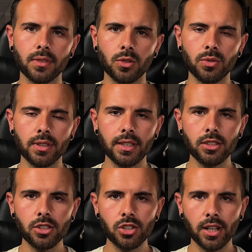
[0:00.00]
you need
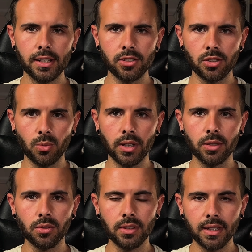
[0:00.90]
to change the way
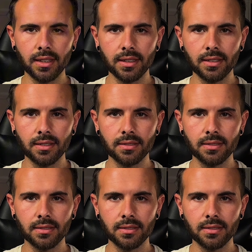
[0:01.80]
you're thinking.